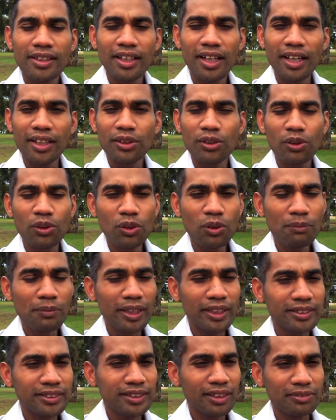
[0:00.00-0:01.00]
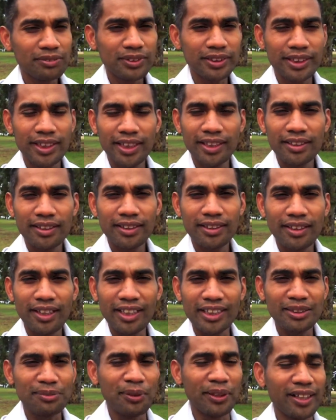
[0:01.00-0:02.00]
I got all my stuff together. I
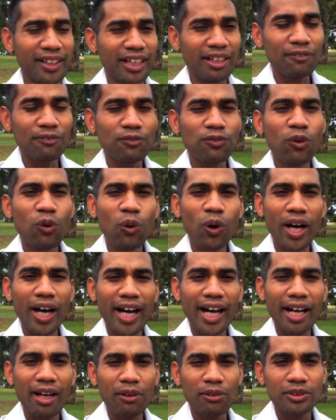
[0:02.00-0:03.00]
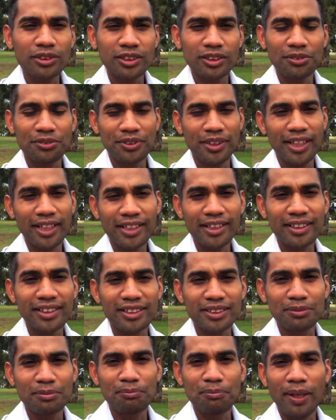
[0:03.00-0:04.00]
spent like 4 hours creating
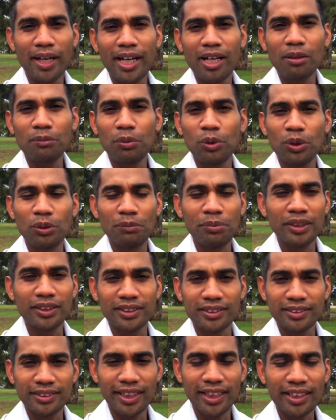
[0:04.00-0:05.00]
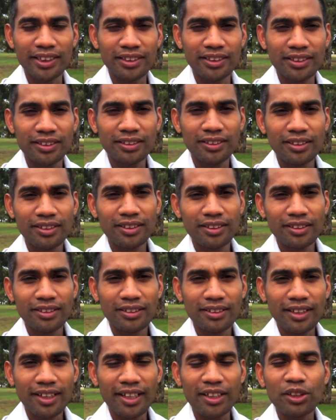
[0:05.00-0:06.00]
this PowerPoint presentation.
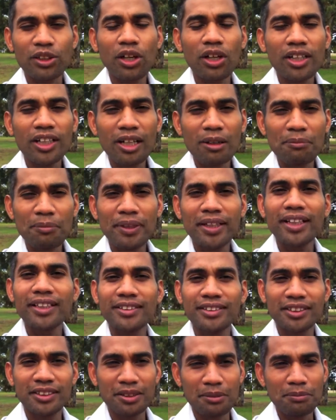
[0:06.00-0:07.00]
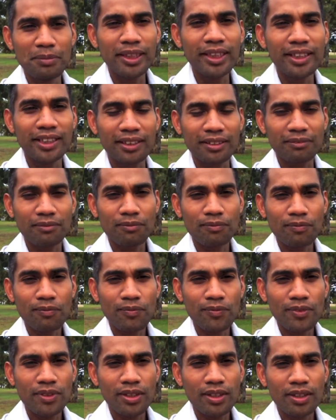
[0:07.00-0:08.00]
I got up and I did the meeting.
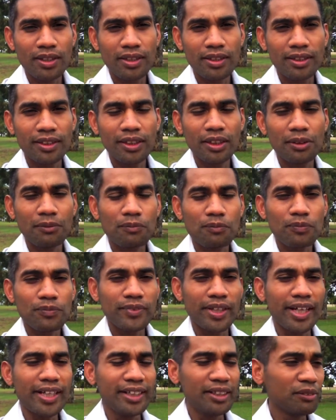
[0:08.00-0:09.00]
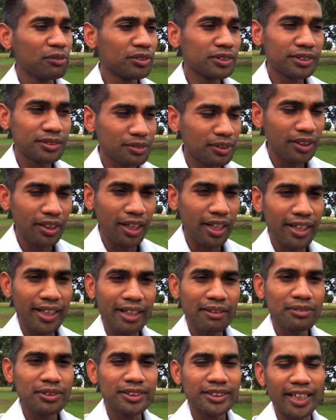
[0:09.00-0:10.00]
You know, and it was, I'd
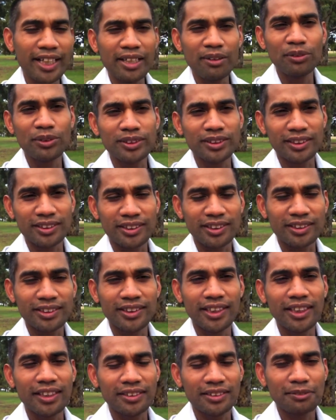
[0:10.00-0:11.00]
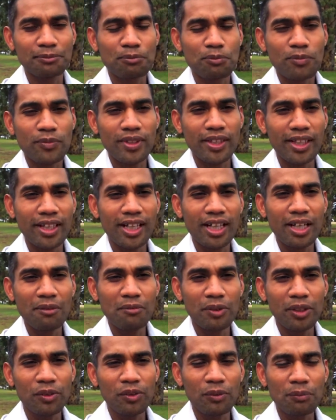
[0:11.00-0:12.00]
have to say it was a success.
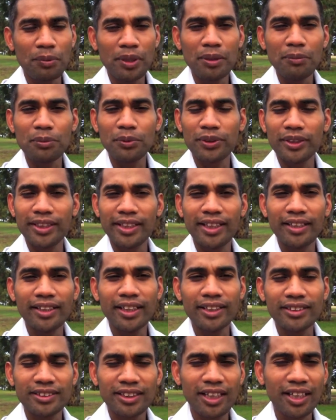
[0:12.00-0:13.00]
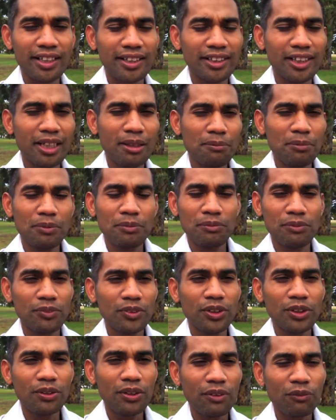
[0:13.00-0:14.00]
There were people there and they signed up, and
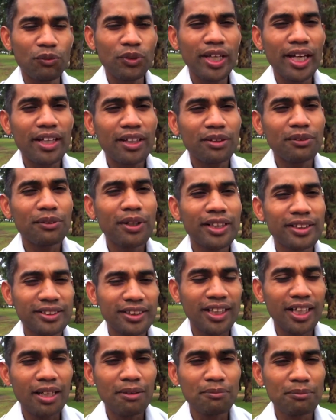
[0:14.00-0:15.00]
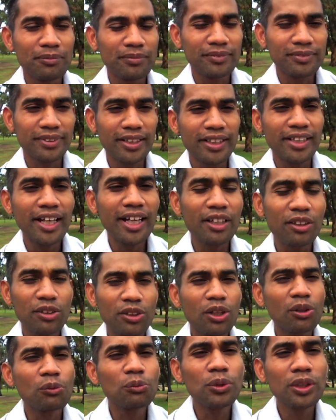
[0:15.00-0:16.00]
you know, we had a great time and I
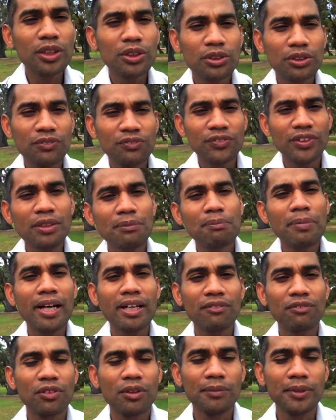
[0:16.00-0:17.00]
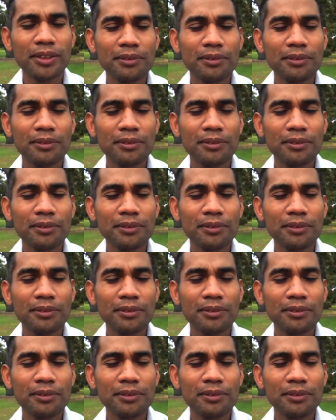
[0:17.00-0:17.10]
got really good feedback from